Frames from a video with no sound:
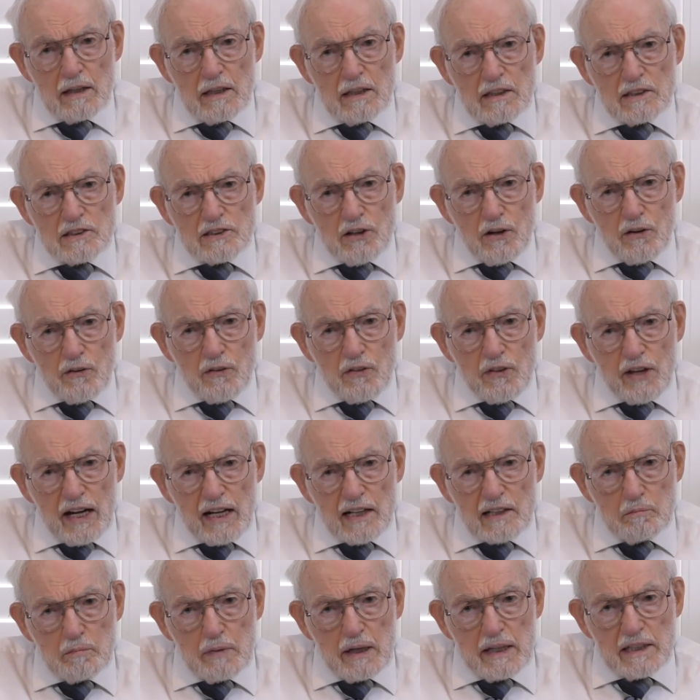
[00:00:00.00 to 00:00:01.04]
So
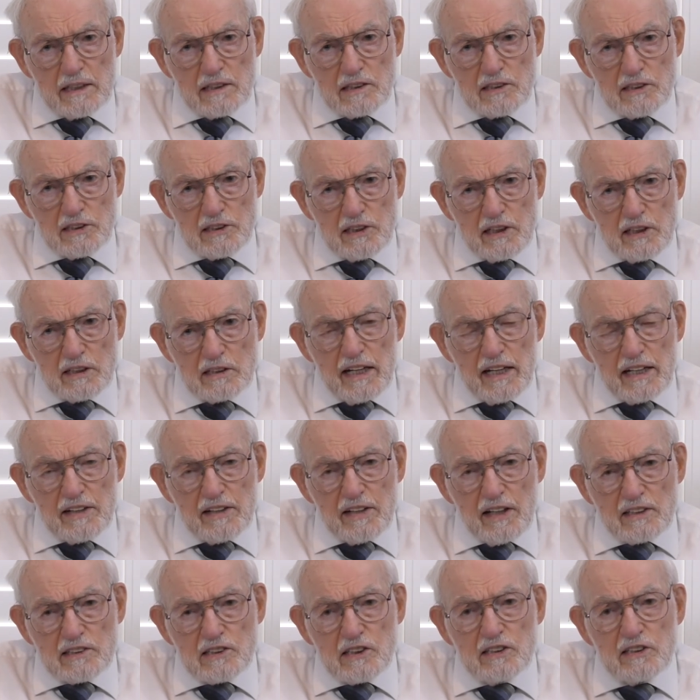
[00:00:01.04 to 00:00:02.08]
that means that it
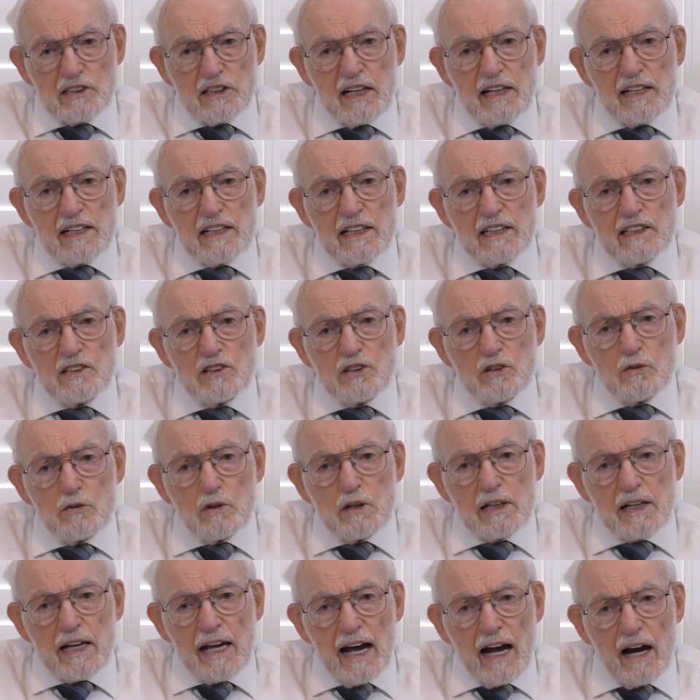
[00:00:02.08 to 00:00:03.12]
doesn't take into
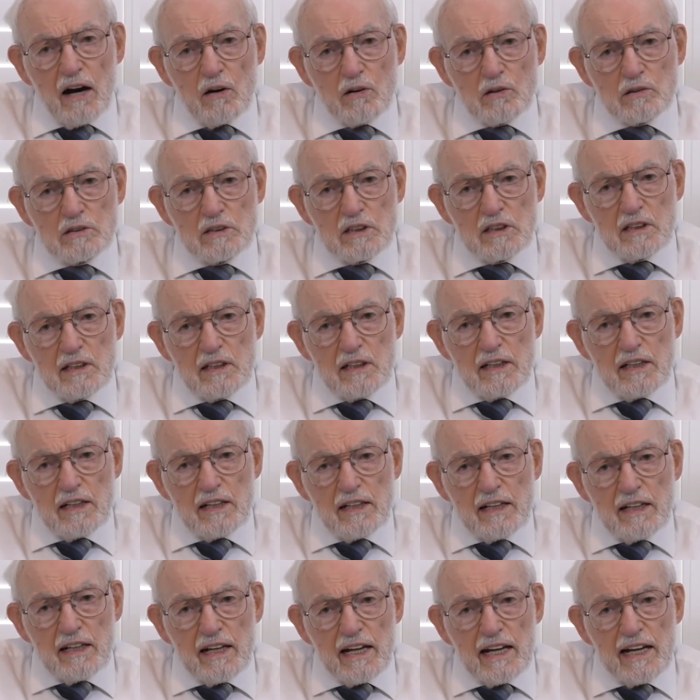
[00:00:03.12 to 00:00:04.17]
account
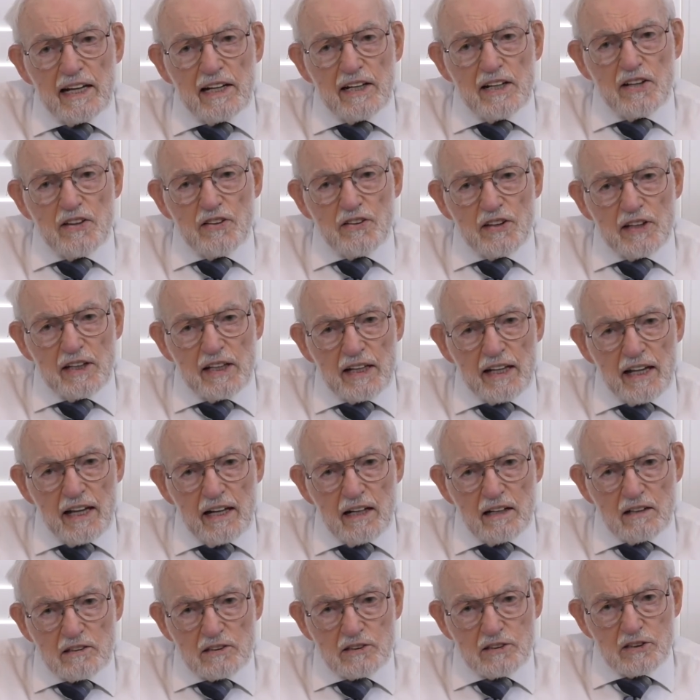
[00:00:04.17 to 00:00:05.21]
anything
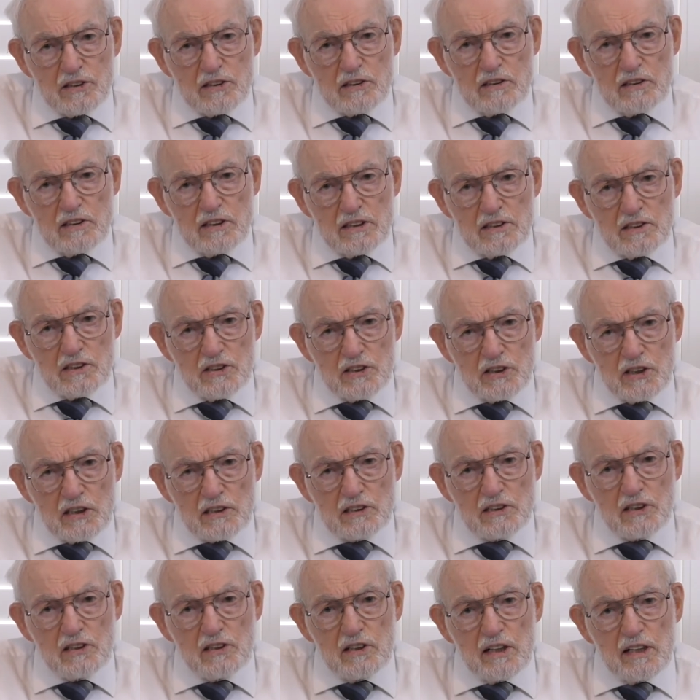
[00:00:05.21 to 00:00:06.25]
else. It's
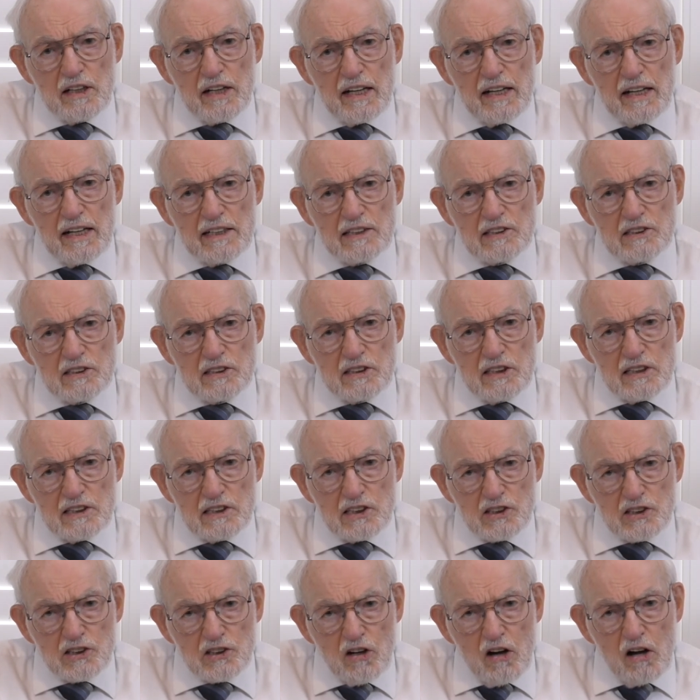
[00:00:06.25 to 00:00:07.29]
just that it's a
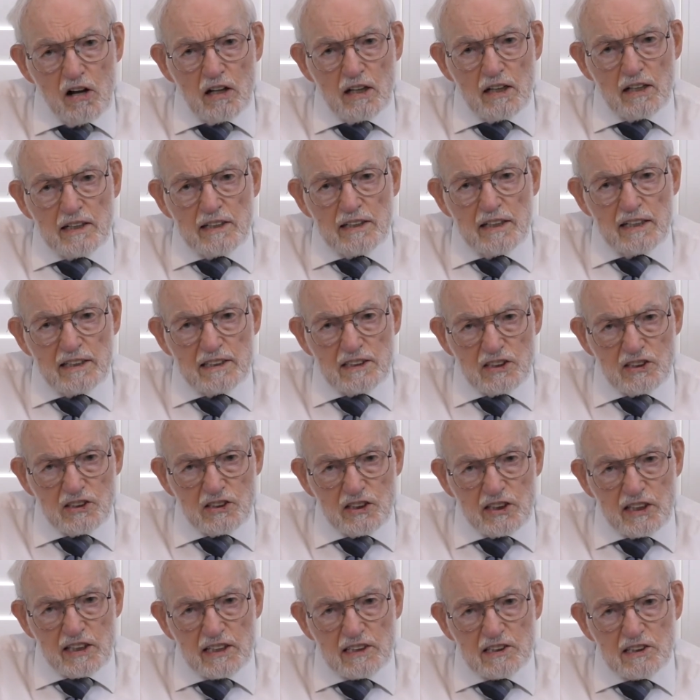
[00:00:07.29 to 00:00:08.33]
solid
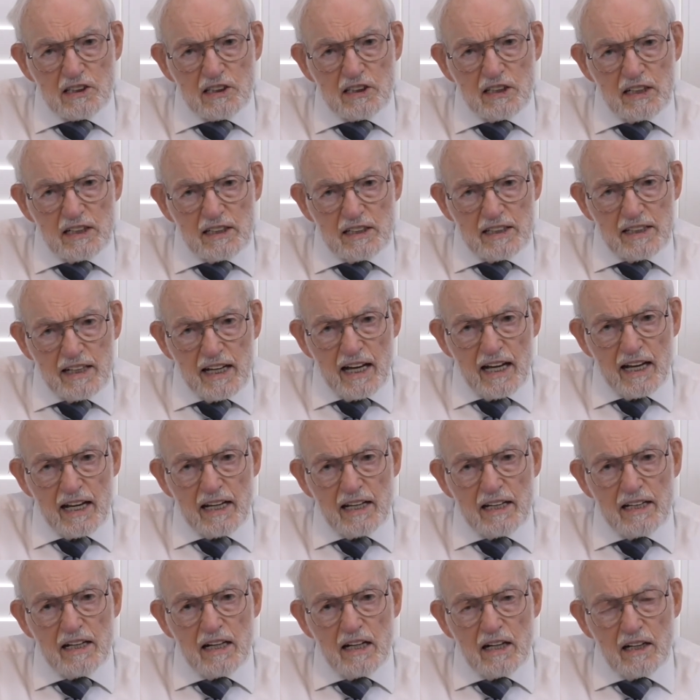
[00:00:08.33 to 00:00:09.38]

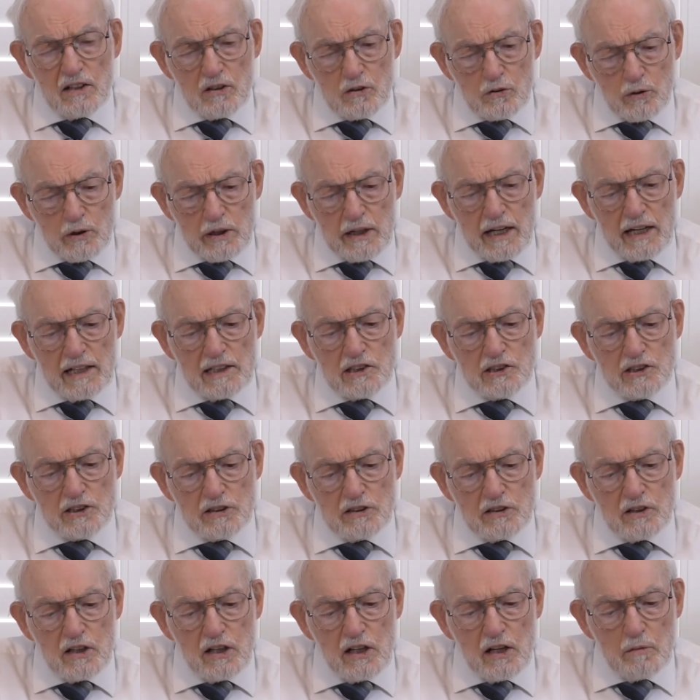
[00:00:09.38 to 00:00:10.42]
6-day
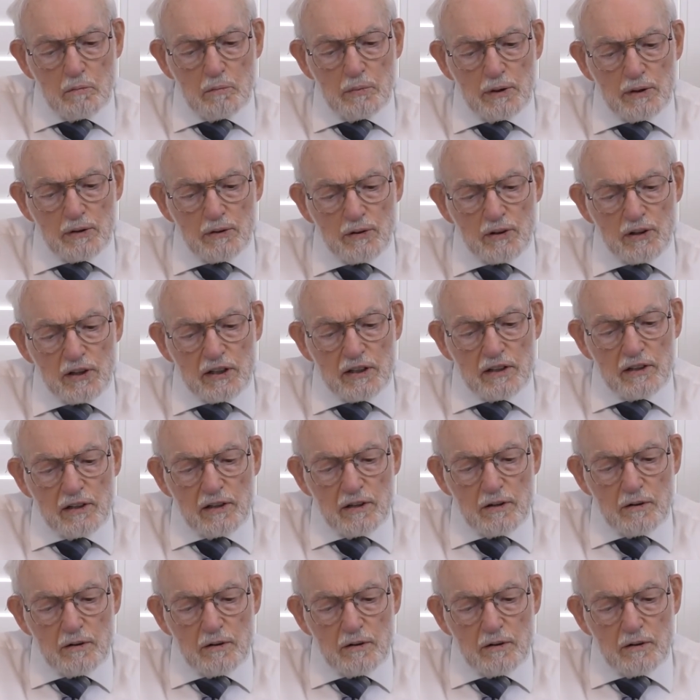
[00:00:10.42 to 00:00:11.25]
creation period.